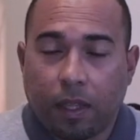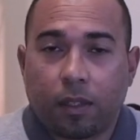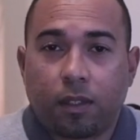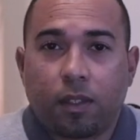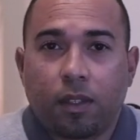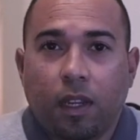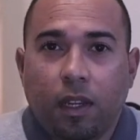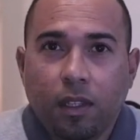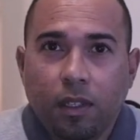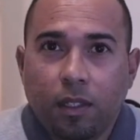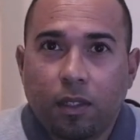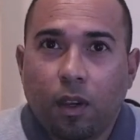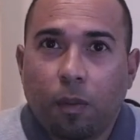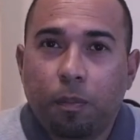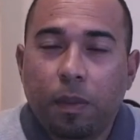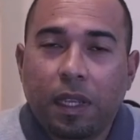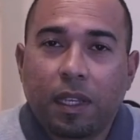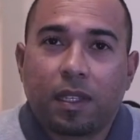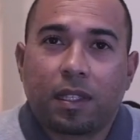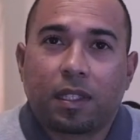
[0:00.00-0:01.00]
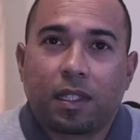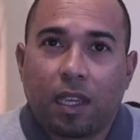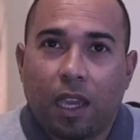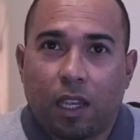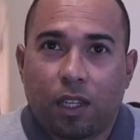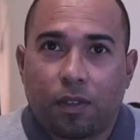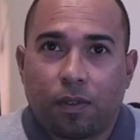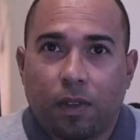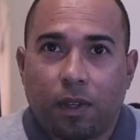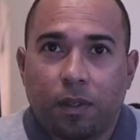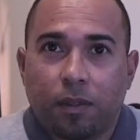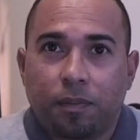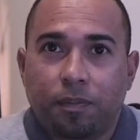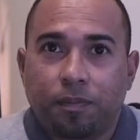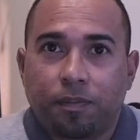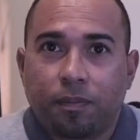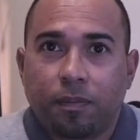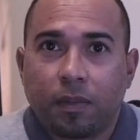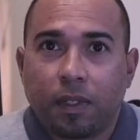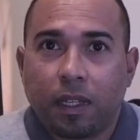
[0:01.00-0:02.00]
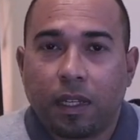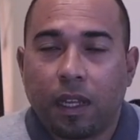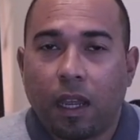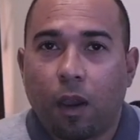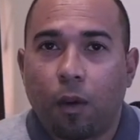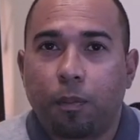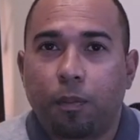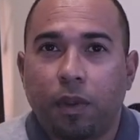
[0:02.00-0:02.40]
Today's topic is cash flow. In our